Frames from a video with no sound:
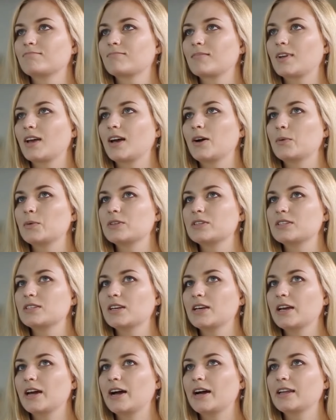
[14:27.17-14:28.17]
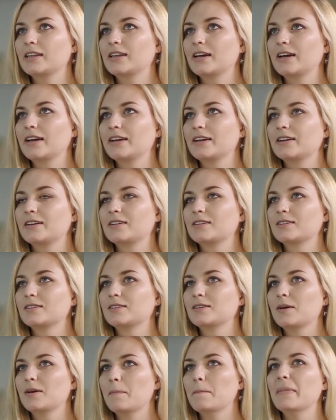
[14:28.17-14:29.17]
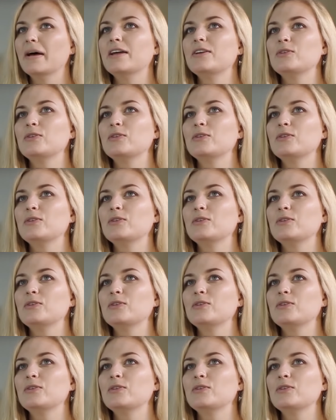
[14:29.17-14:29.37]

I would say I like men